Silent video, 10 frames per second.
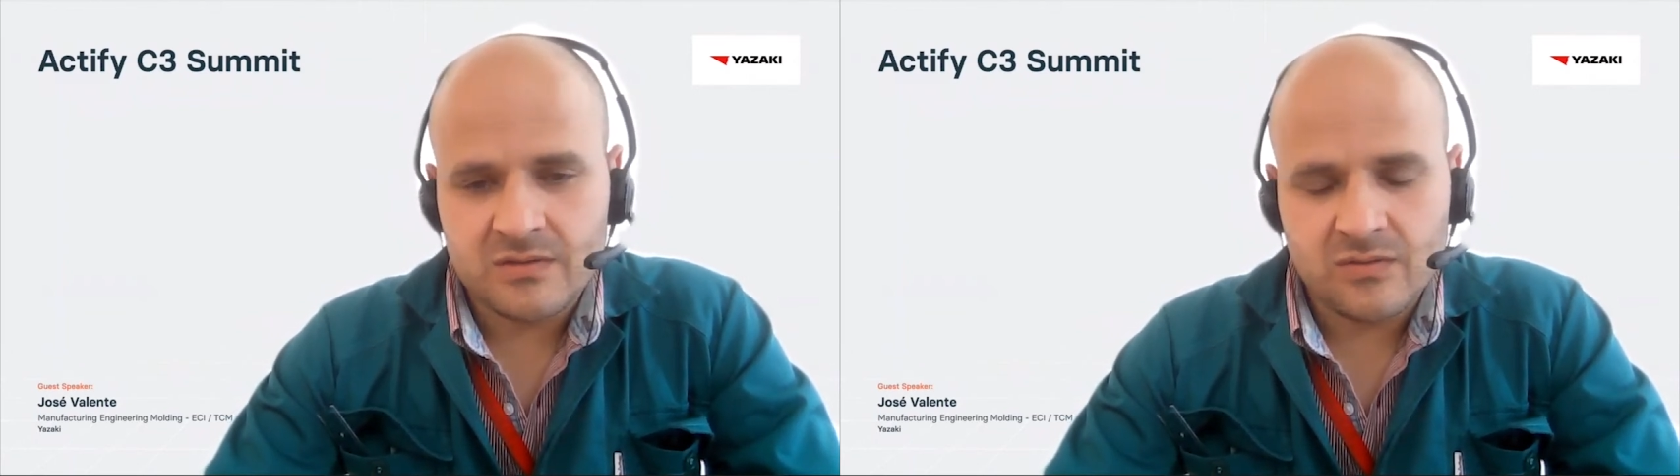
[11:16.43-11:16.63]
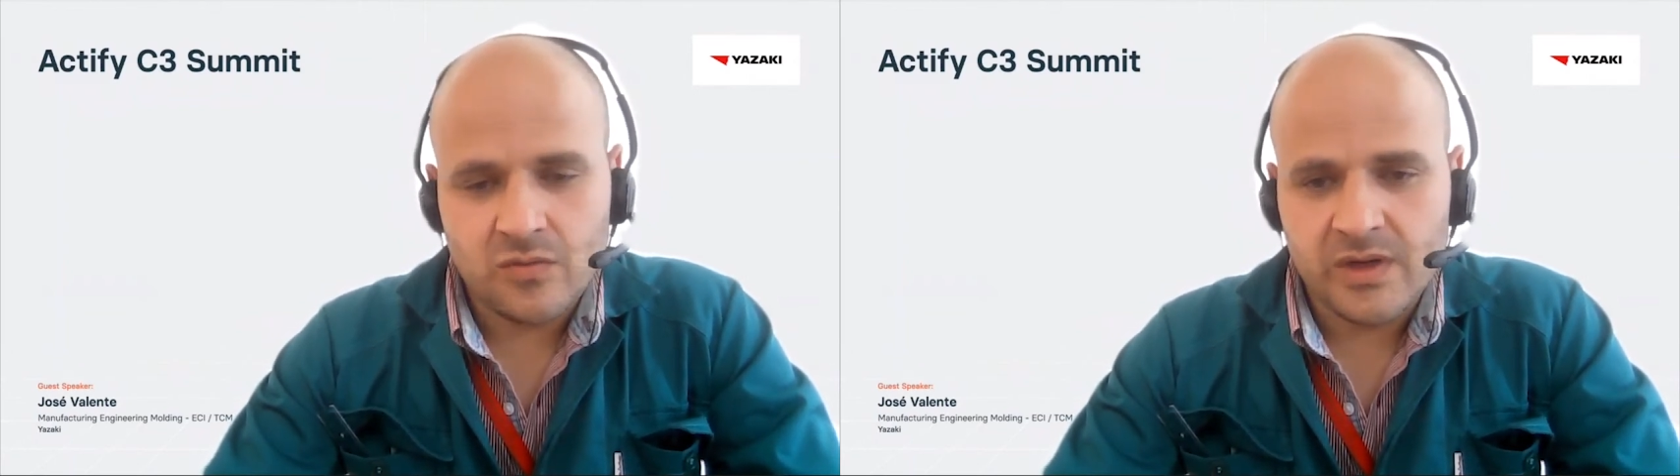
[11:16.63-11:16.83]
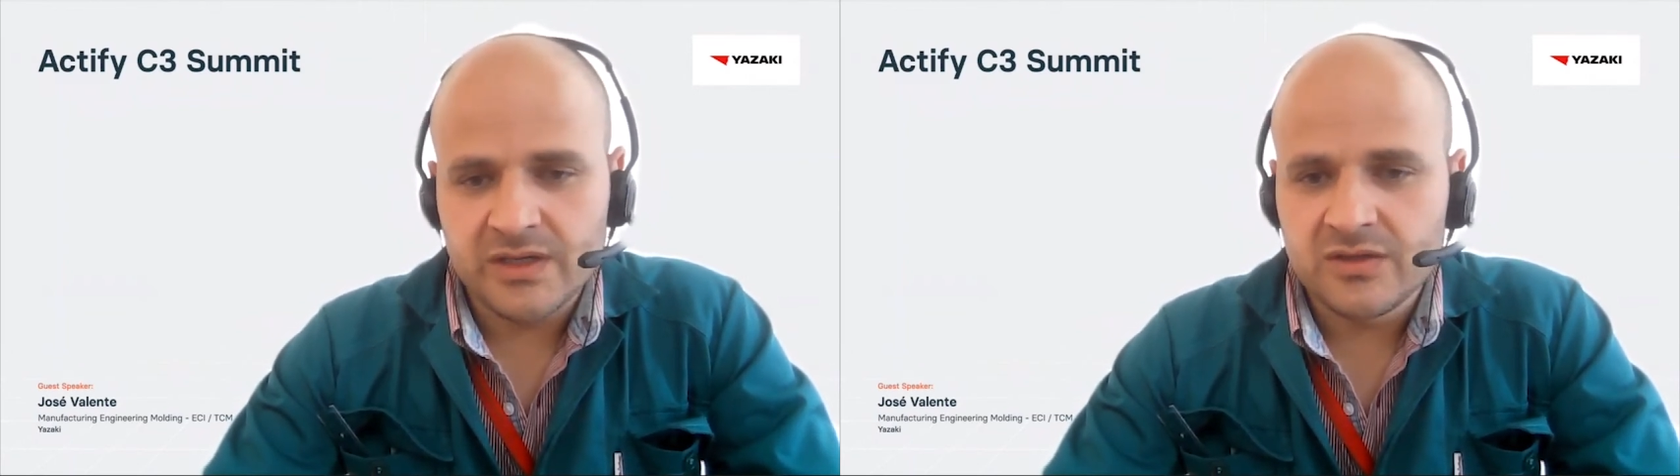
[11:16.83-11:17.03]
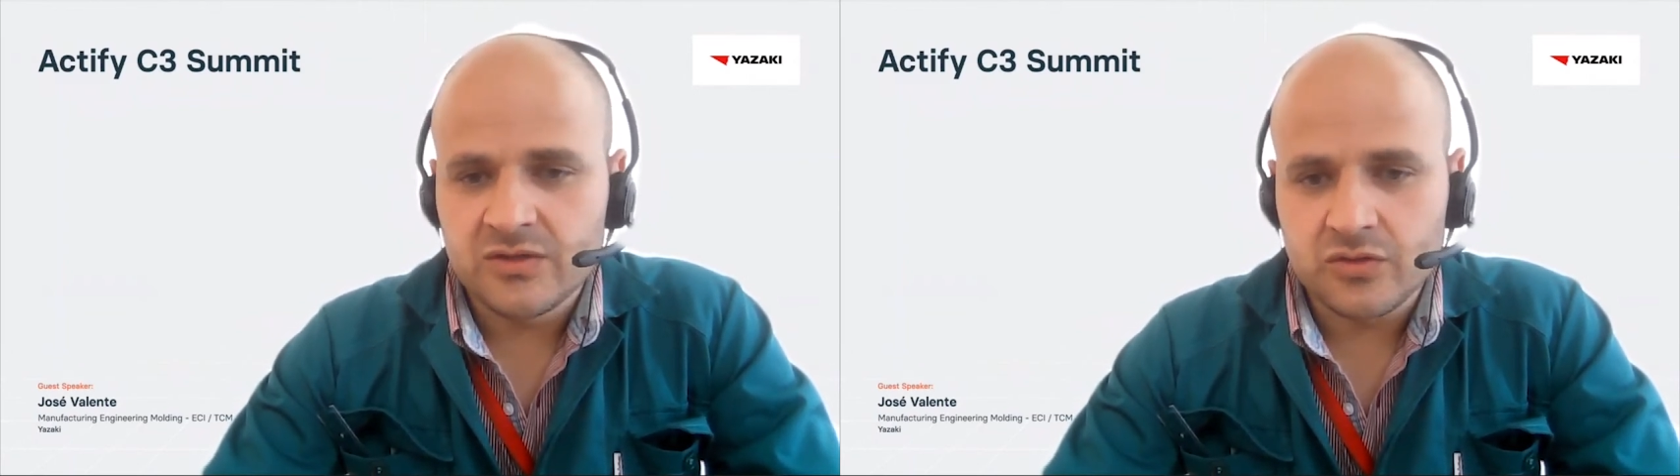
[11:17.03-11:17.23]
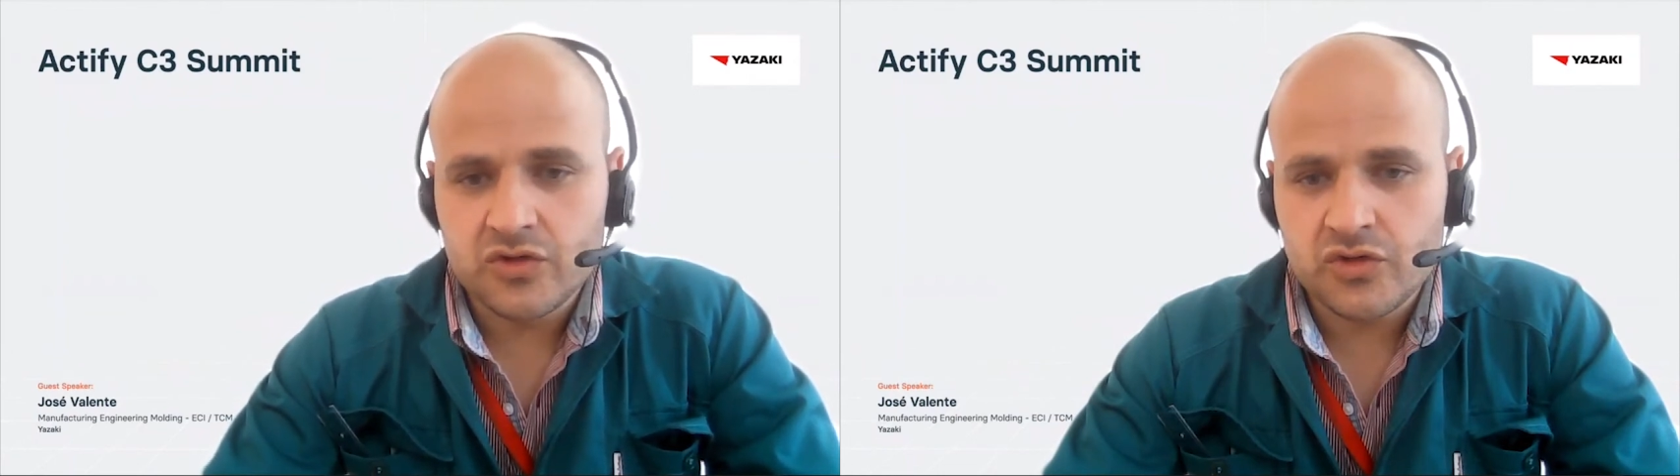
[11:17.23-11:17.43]
one
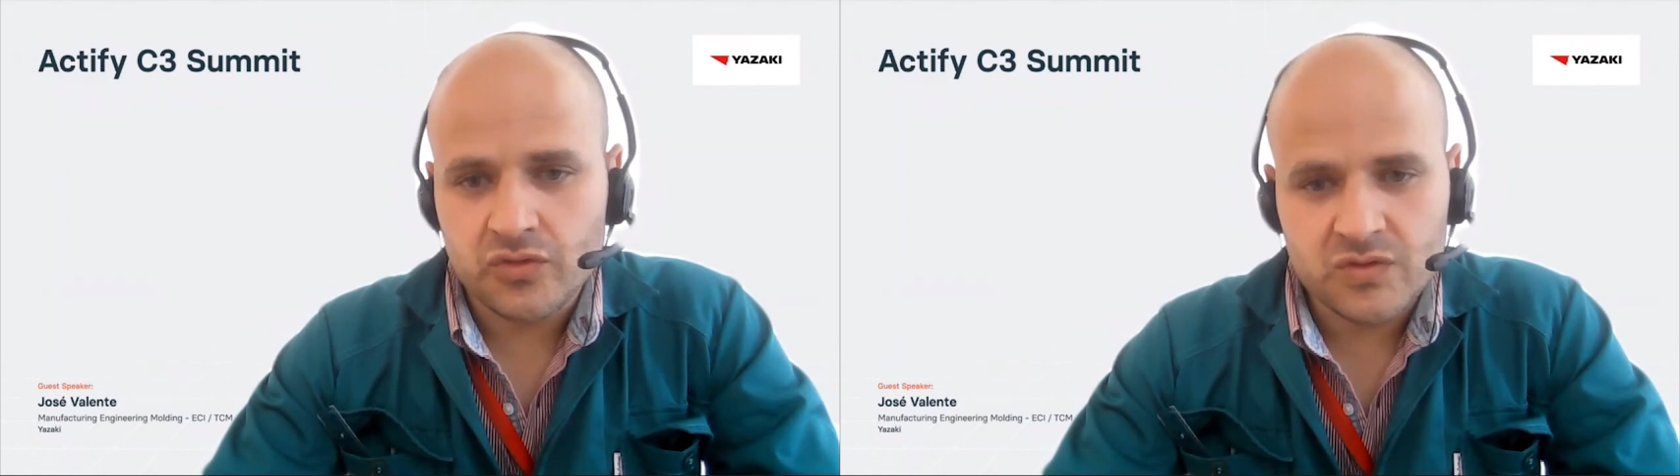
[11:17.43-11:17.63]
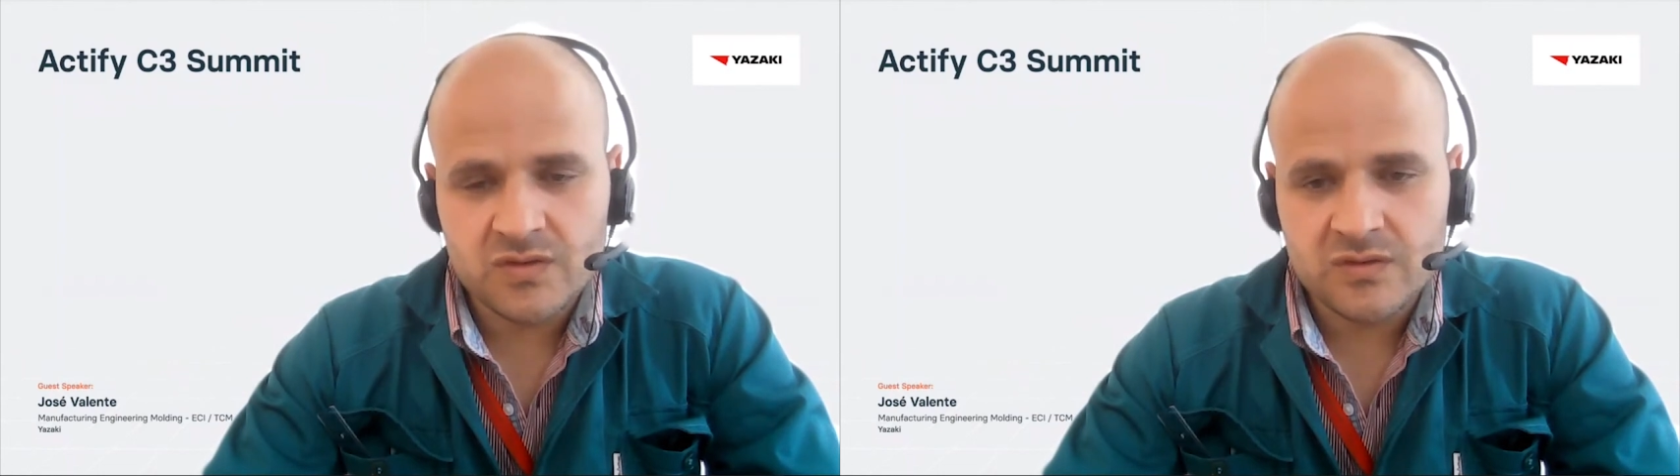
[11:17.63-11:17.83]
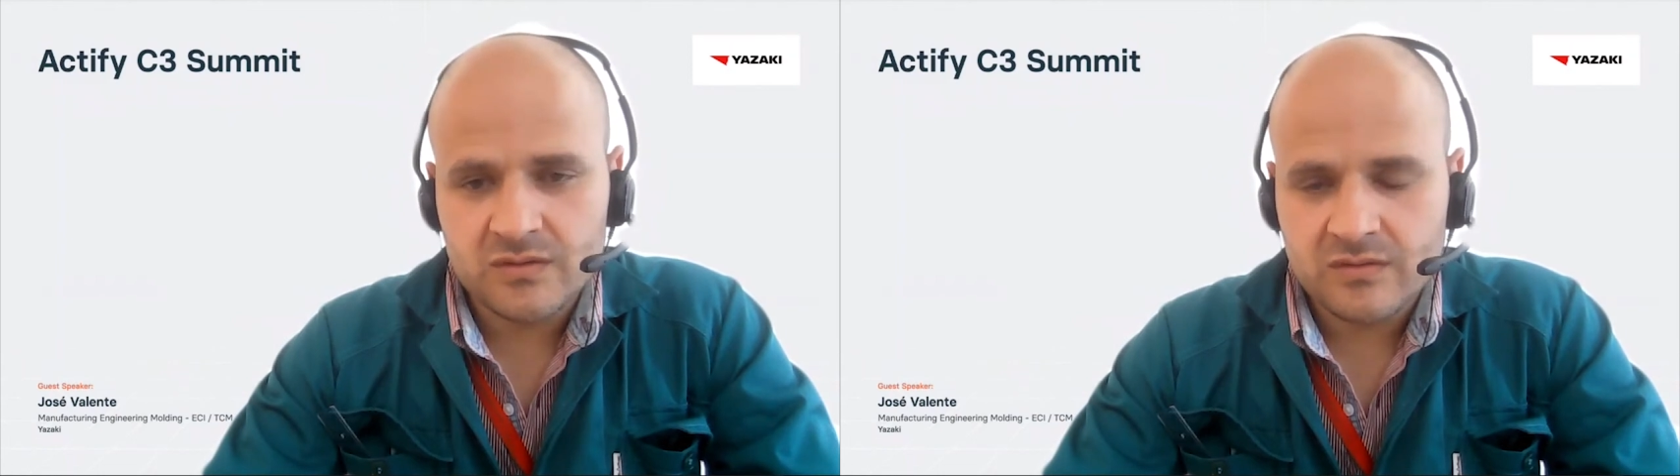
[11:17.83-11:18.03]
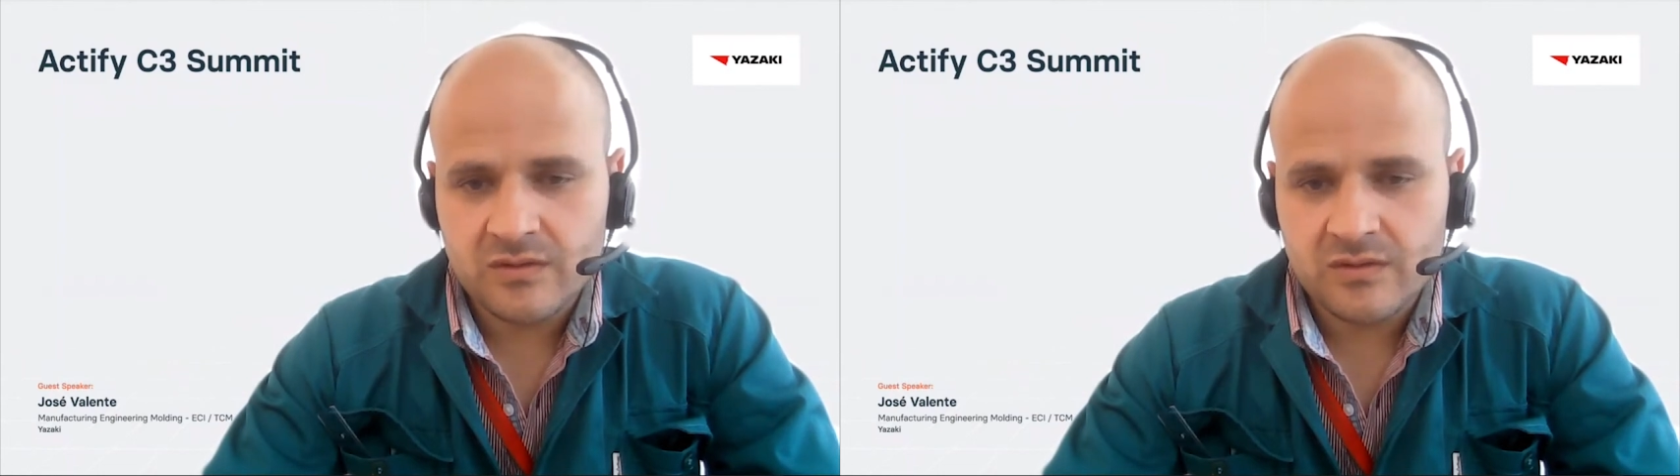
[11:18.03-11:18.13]
to choose